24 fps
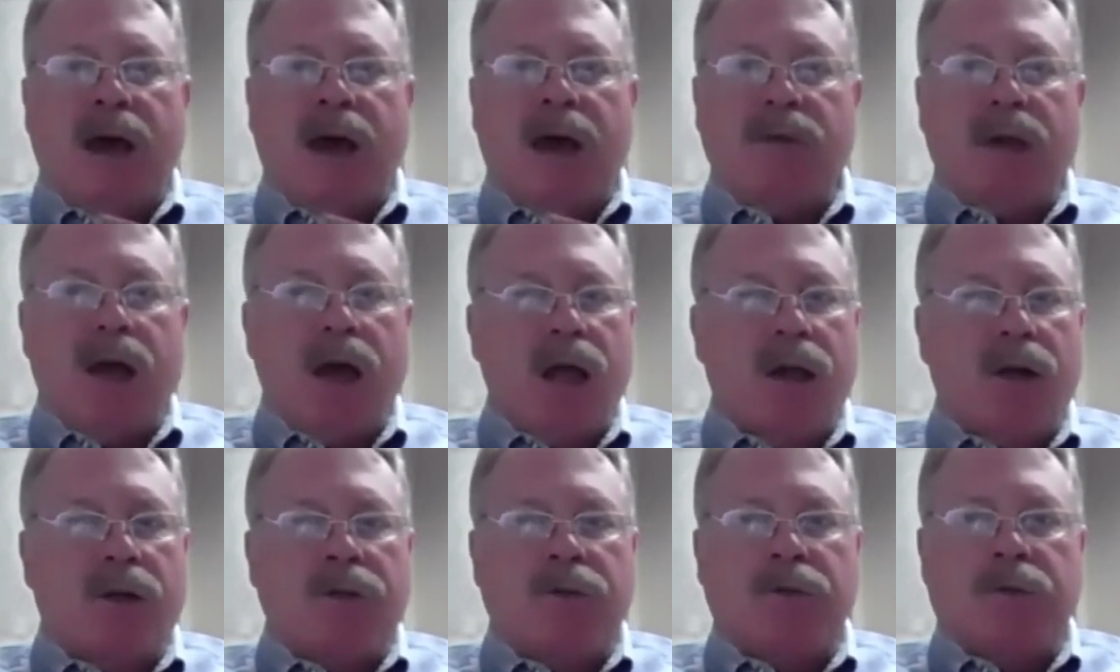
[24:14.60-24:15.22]

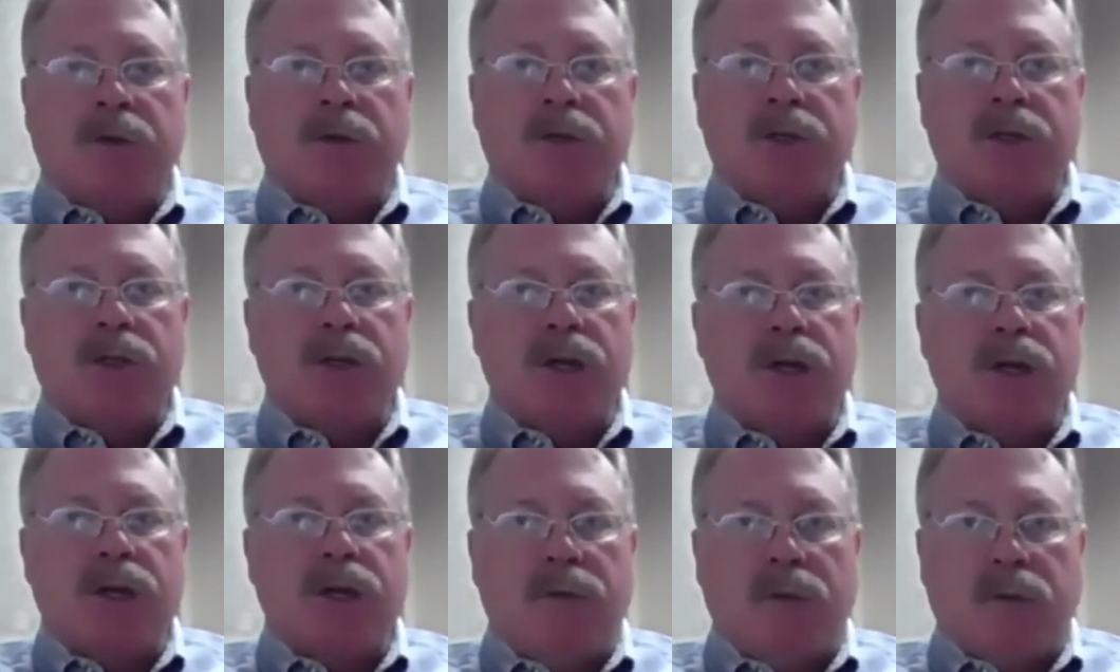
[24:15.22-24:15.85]
$5 for a
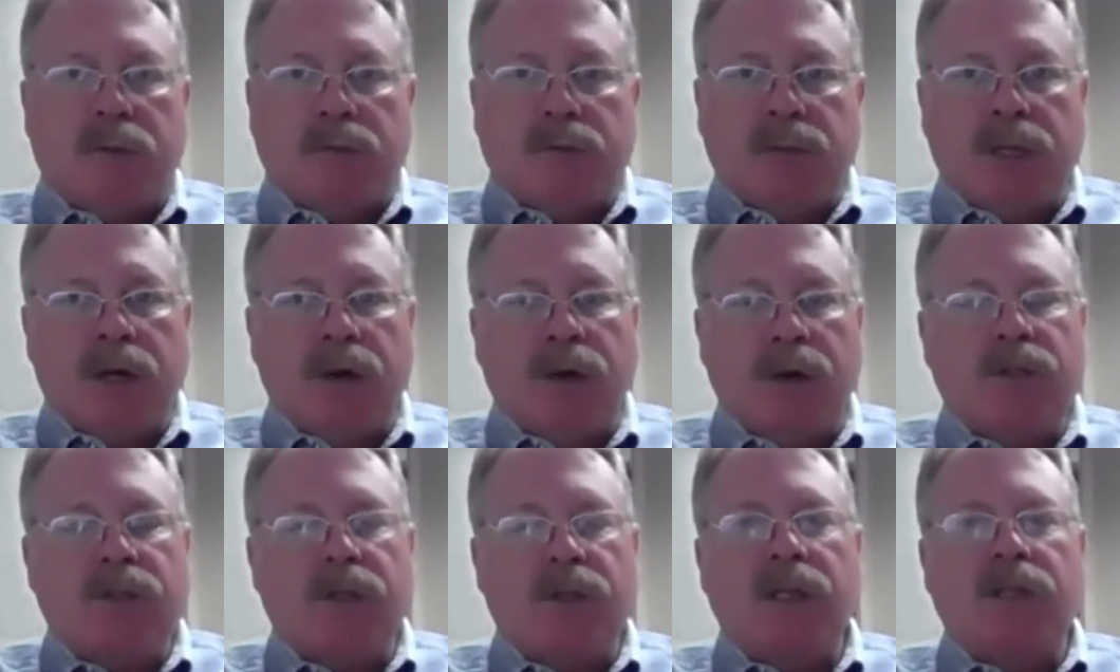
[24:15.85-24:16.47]
shovel,
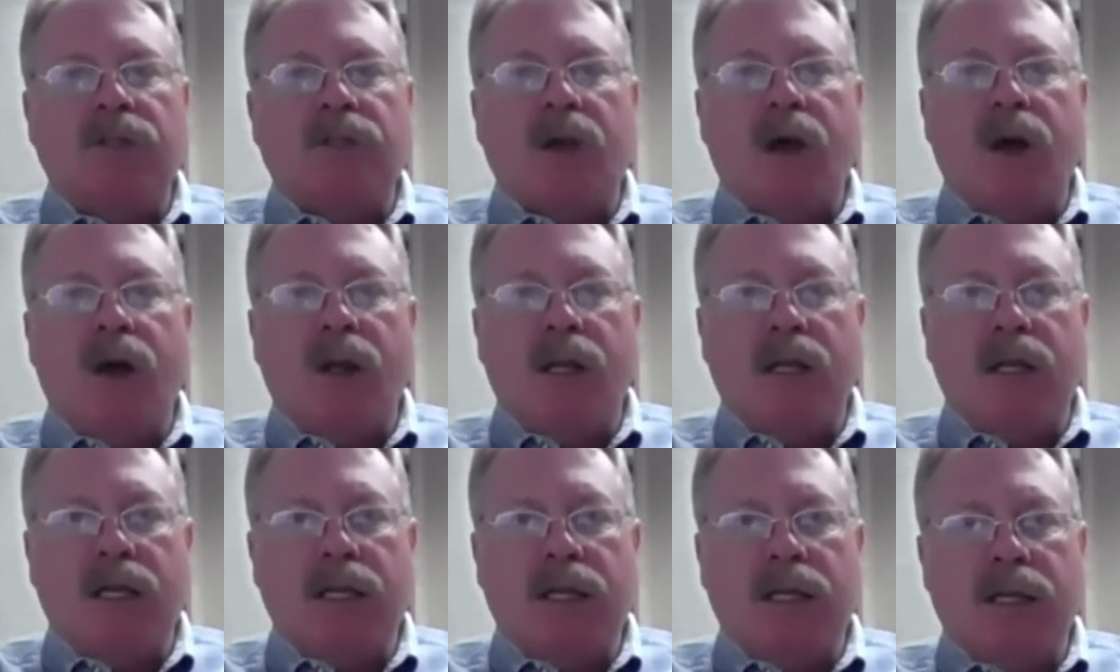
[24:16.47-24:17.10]
it's
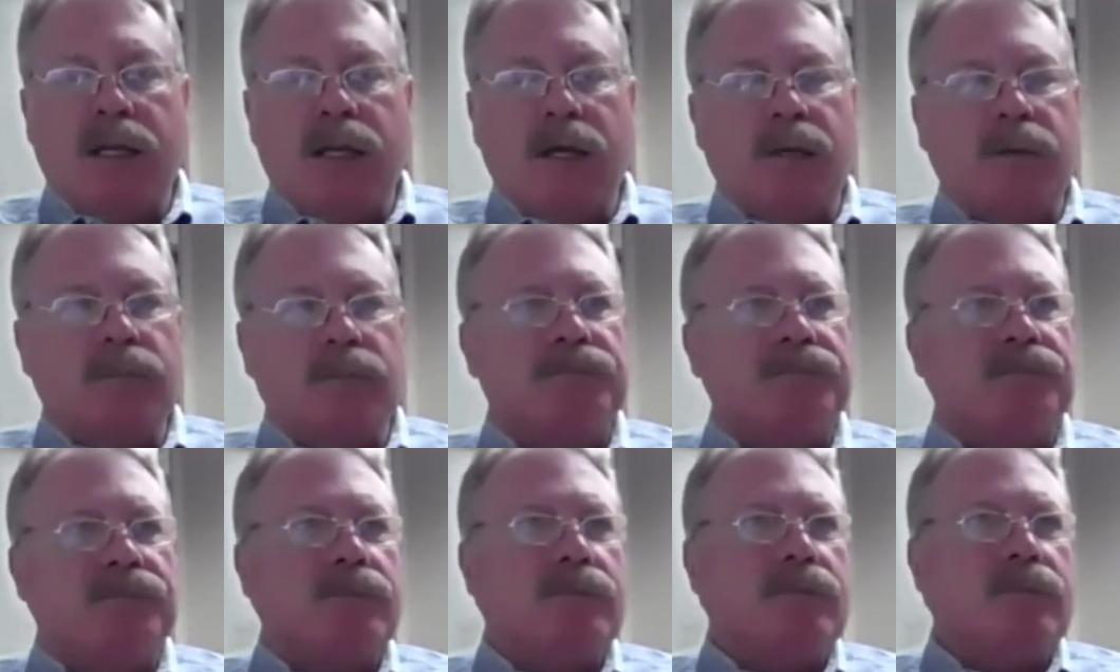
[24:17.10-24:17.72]
all in
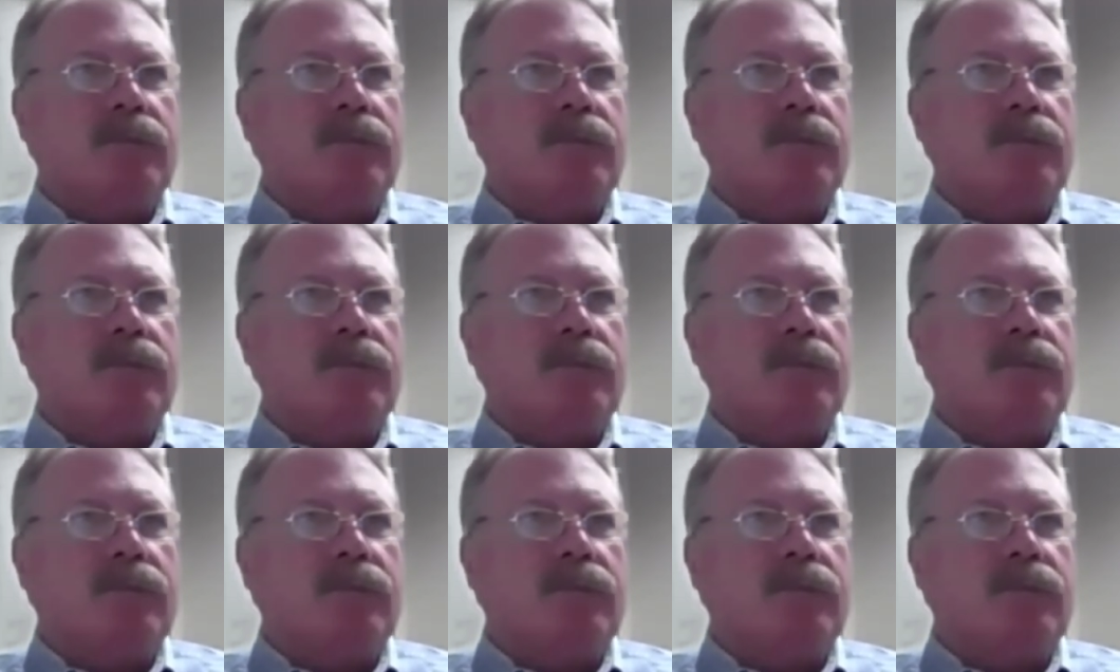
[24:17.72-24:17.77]
there.